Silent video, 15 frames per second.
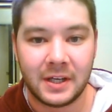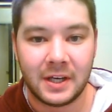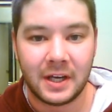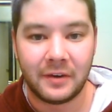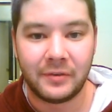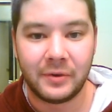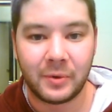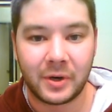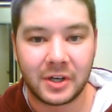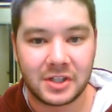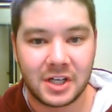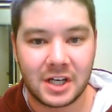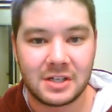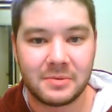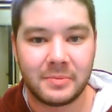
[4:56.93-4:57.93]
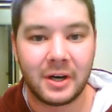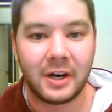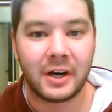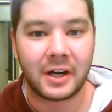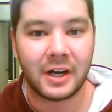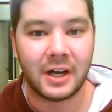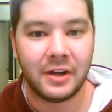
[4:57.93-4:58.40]
If you want to change
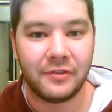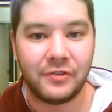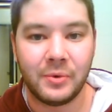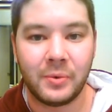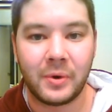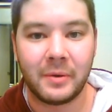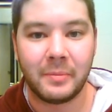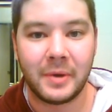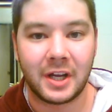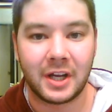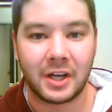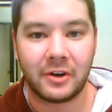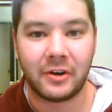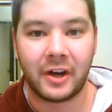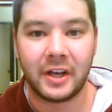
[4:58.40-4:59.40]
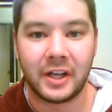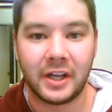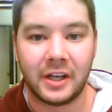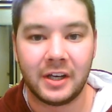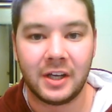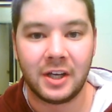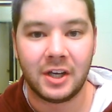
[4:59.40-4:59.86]
America, if you want to make it great
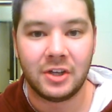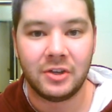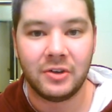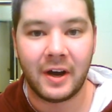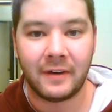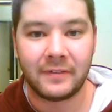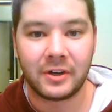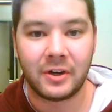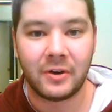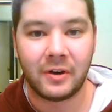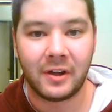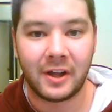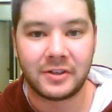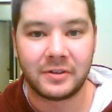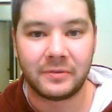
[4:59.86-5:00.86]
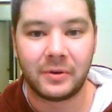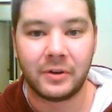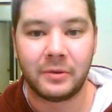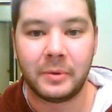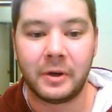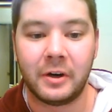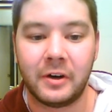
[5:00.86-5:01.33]
again, you have to go and let your voice
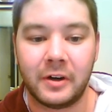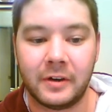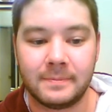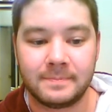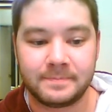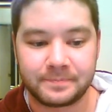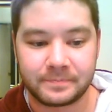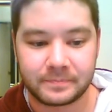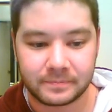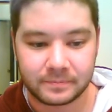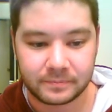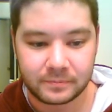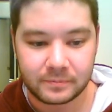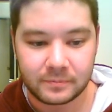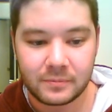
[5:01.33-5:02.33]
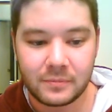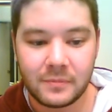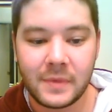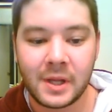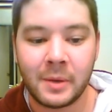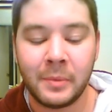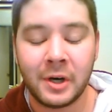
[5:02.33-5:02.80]
be heard.
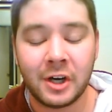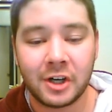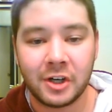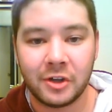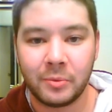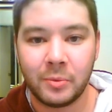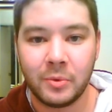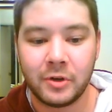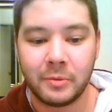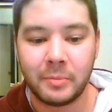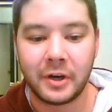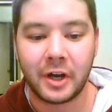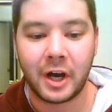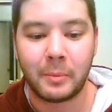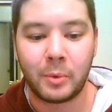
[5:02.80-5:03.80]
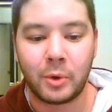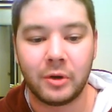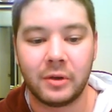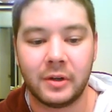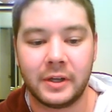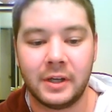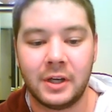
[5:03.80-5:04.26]
America is wounded, but not mortally.